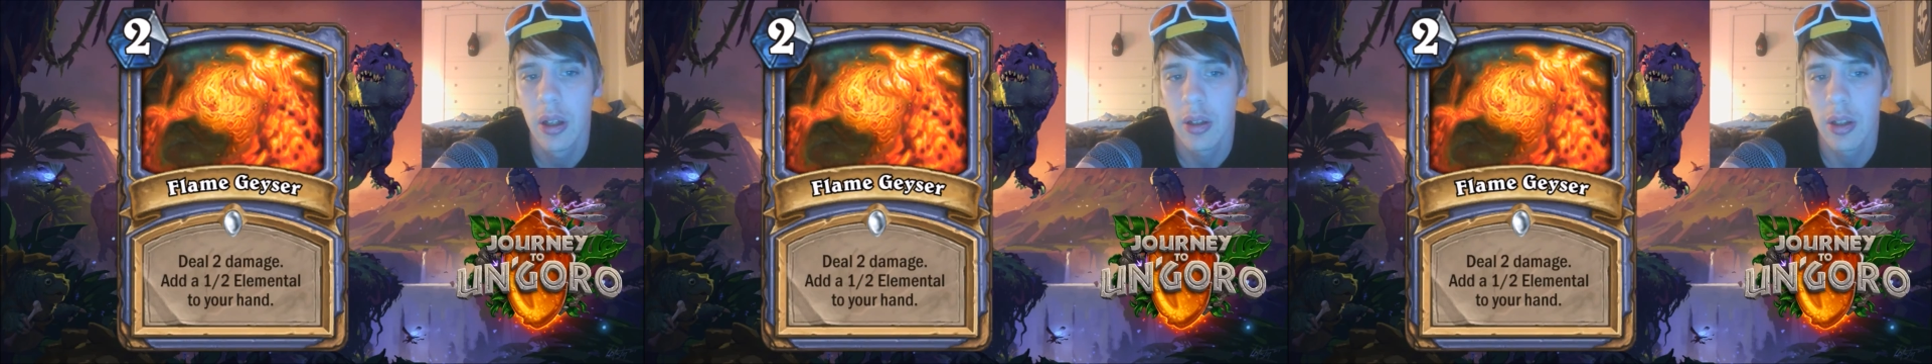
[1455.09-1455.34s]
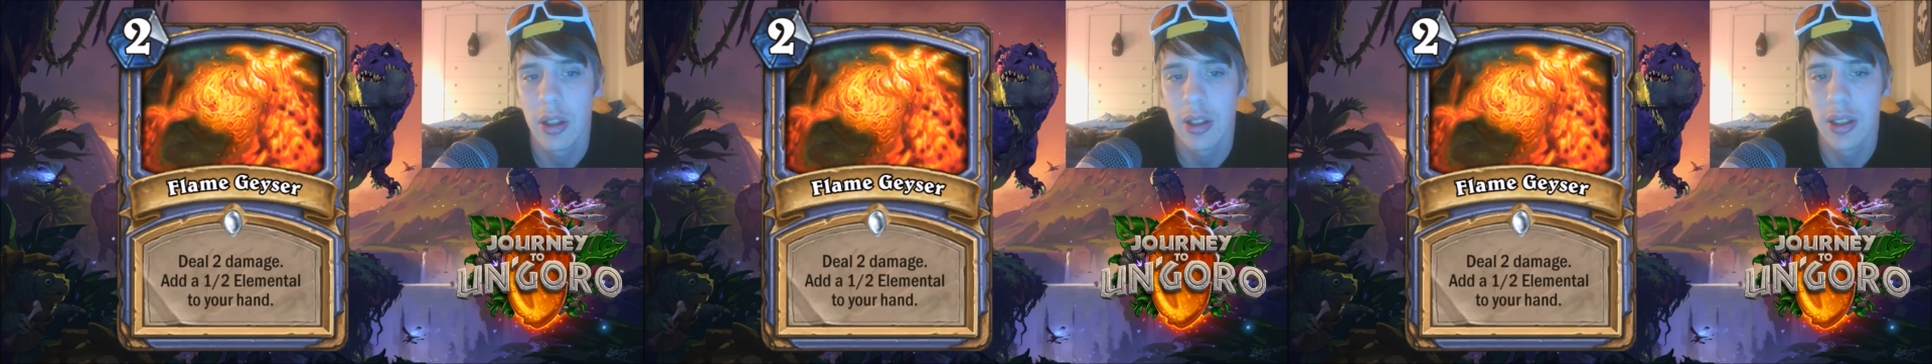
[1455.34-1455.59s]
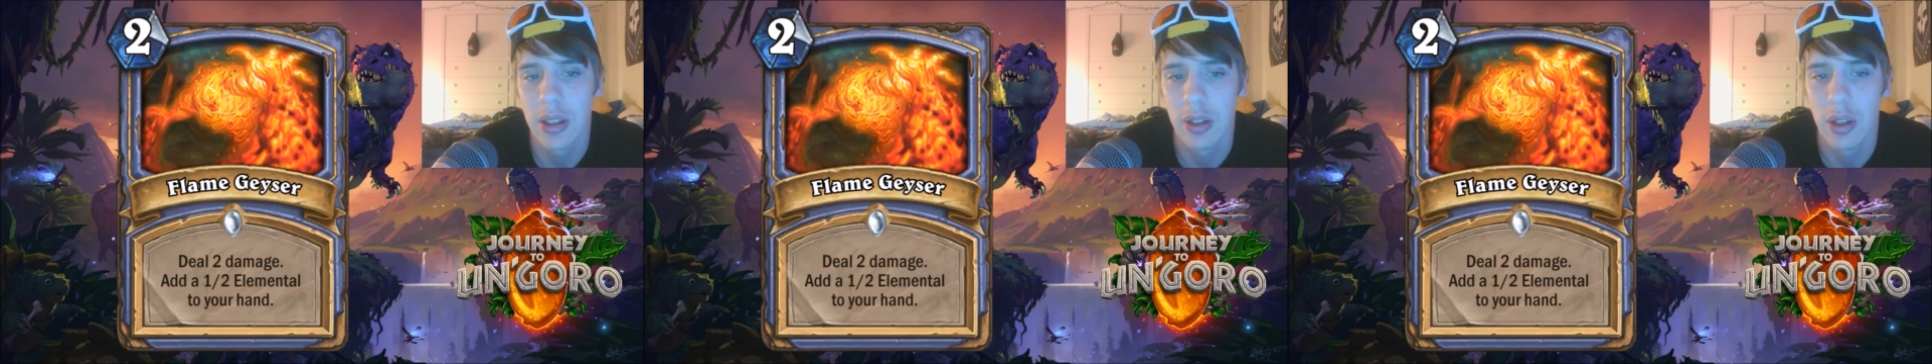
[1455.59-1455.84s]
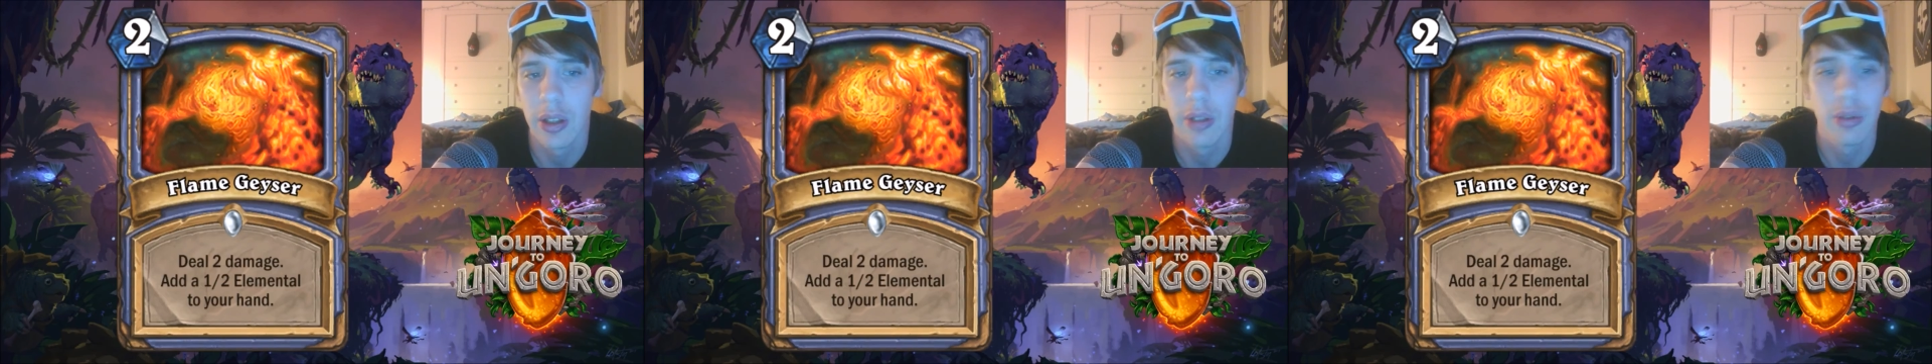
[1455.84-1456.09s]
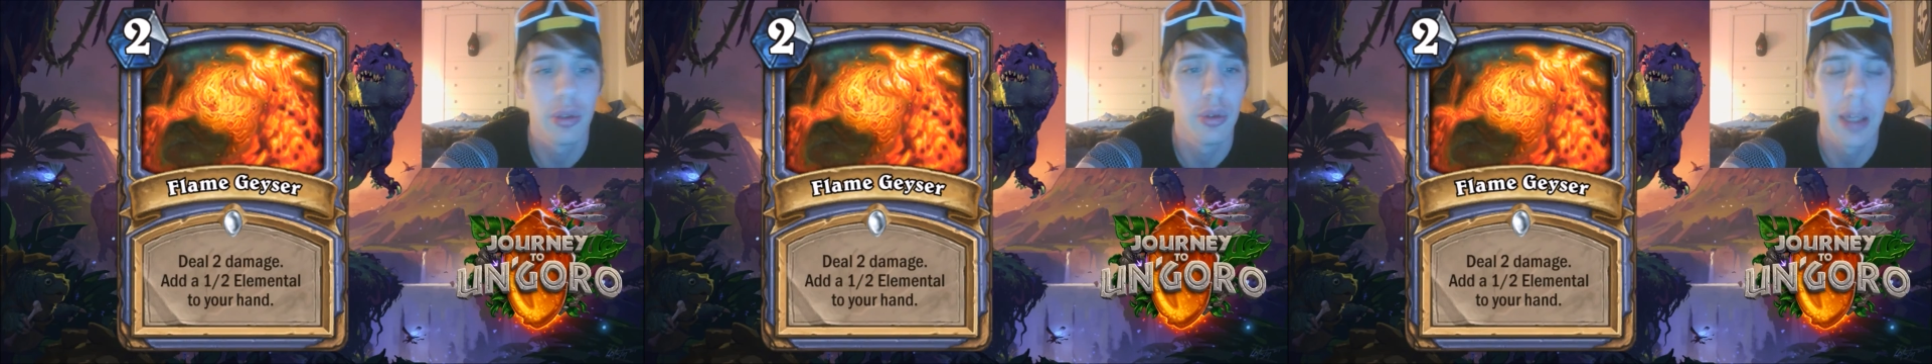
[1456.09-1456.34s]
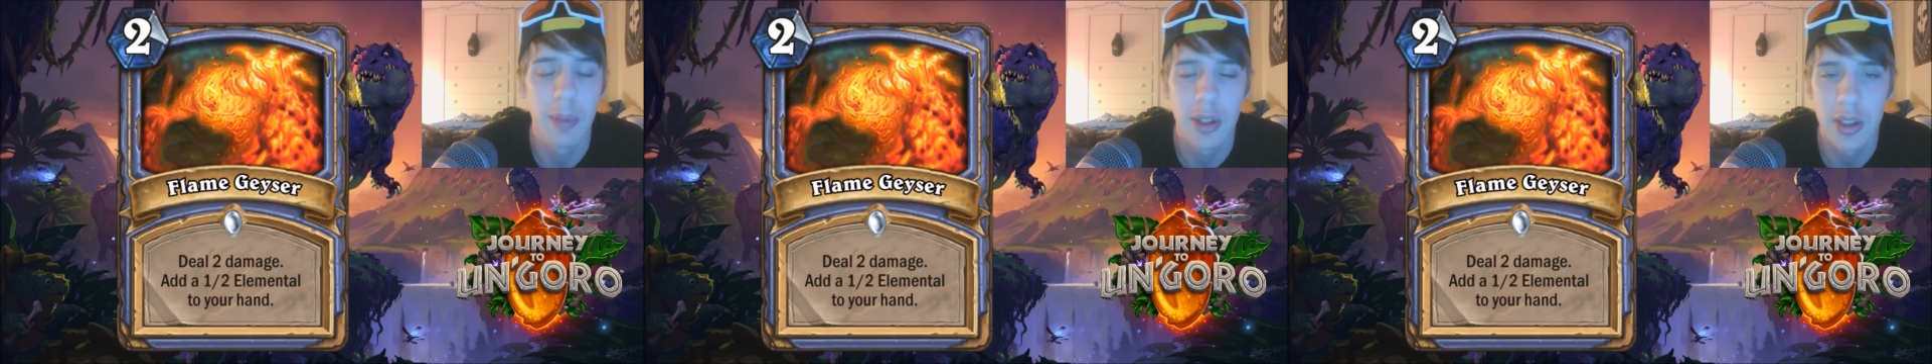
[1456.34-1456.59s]
because you can deal 2
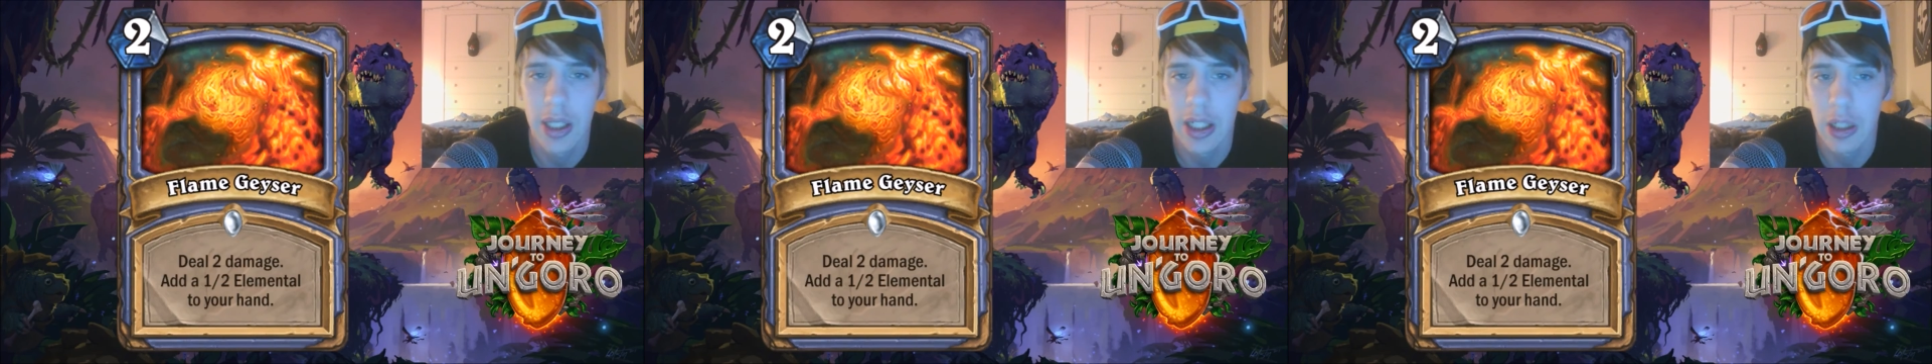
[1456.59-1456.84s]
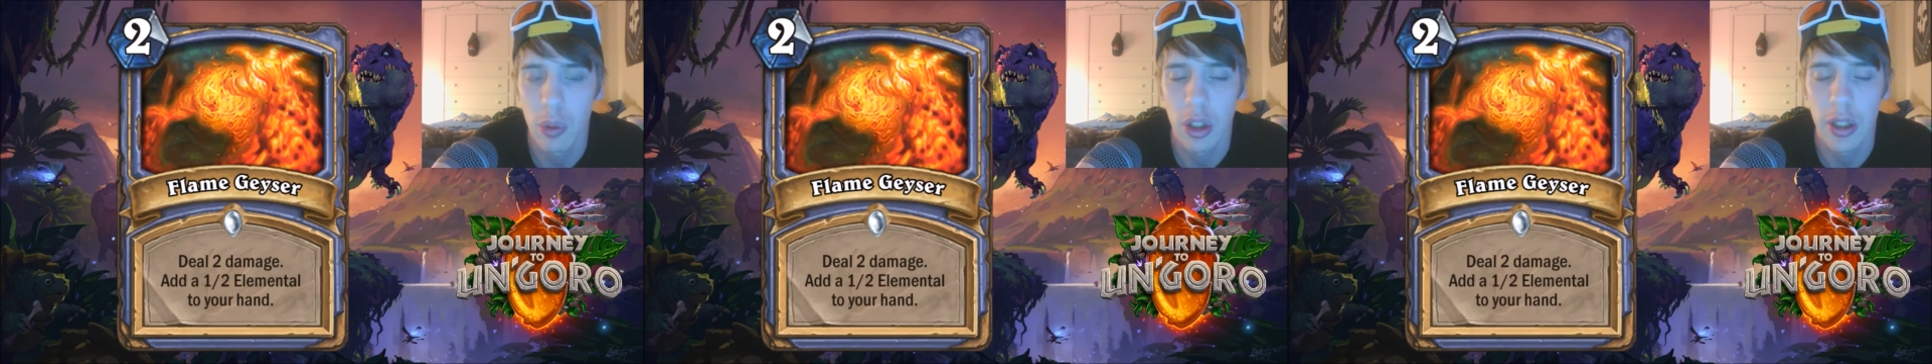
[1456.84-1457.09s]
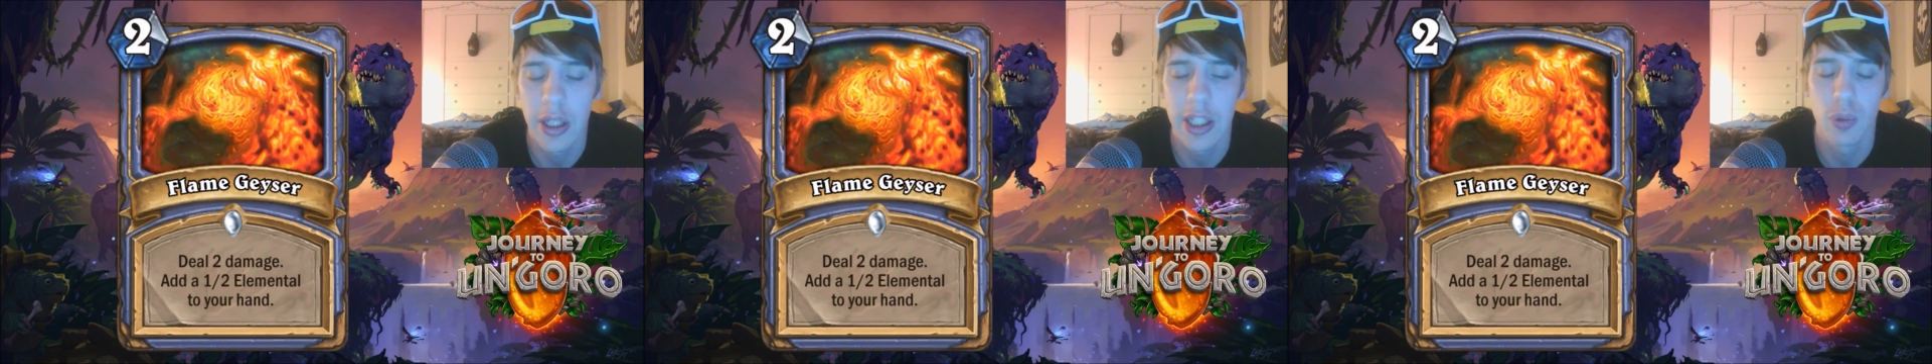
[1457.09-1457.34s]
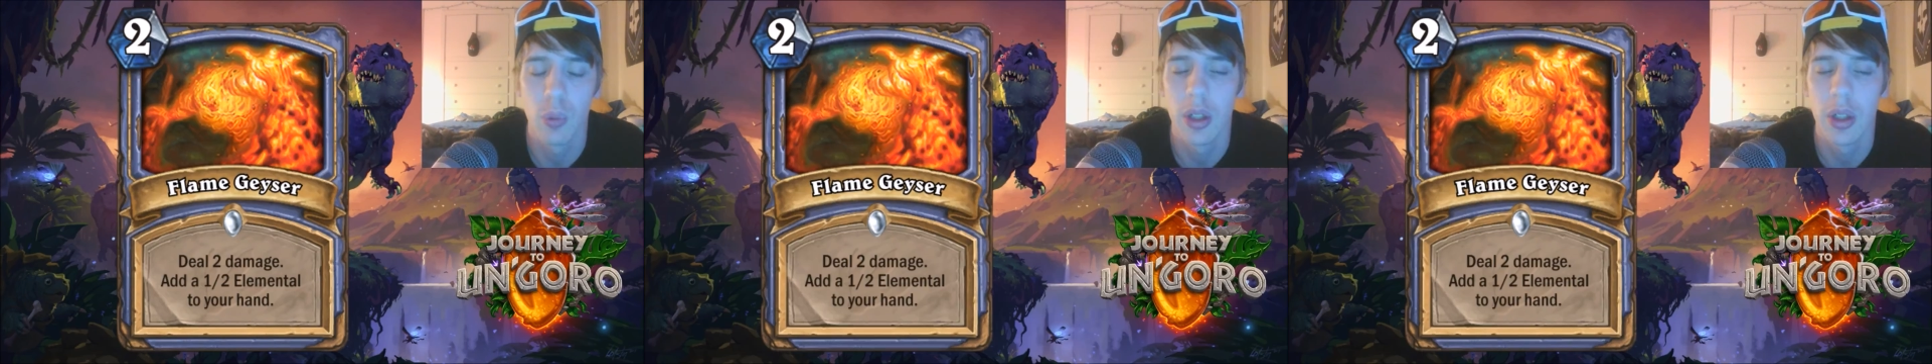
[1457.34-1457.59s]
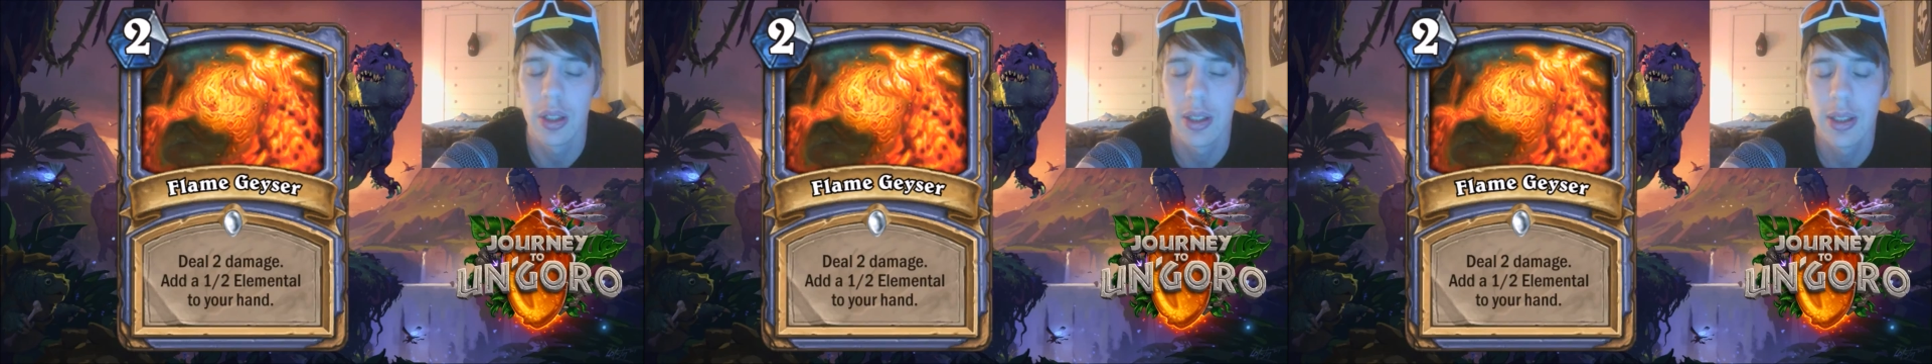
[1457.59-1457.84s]
damage to anywhere you guys want.